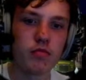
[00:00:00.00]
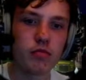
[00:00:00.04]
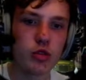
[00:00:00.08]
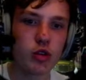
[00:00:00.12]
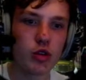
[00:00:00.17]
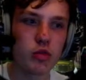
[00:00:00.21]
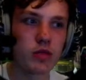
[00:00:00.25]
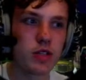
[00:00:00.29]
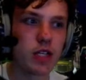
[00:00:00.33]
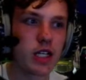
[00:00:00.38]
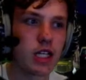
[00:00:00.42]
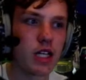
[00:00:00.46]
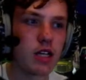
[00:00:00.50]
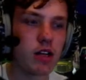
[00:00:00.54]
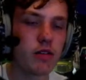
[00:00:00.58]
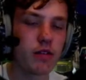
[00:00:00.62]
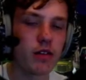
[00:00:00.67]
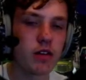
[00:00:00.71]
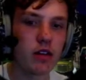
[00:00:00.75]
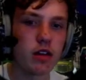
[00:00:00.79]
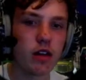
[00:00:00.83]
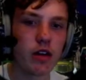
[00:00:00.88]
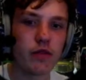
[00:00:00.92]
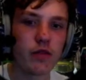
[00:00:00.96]
Which obviously is
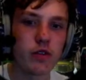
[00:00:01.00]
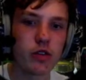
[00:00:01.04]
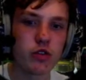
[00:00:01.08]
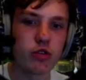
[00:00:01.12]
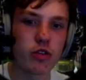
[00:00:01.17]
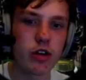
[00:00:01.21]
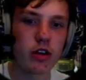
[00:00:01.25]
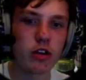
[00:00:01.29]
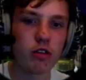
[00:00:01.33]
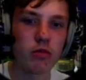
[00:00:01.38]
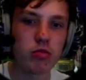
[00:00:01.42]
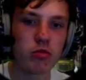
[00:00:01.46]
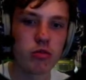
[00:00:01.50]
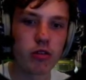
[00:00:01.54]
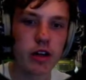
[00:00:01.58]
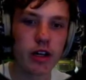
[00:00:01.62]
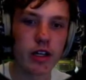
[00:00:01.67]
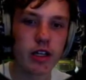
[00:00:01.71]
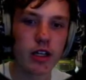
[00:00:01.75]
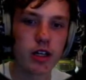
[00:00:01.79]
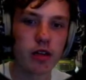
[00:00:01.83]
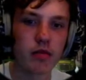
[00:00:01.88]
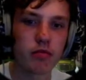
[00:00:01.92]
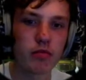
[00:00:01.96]
another train
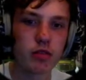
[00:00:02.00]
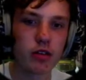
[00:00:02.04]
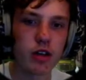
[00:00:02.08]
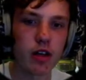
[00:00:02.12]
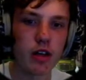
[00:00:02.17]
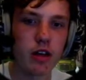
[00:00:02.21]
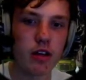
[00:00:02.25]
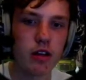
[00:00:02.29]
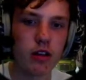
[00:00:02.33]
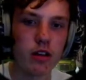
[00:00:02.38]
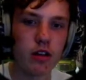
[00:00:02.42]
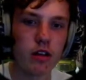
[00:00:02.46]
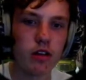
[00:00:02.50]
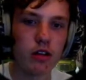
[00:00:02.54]
operating company.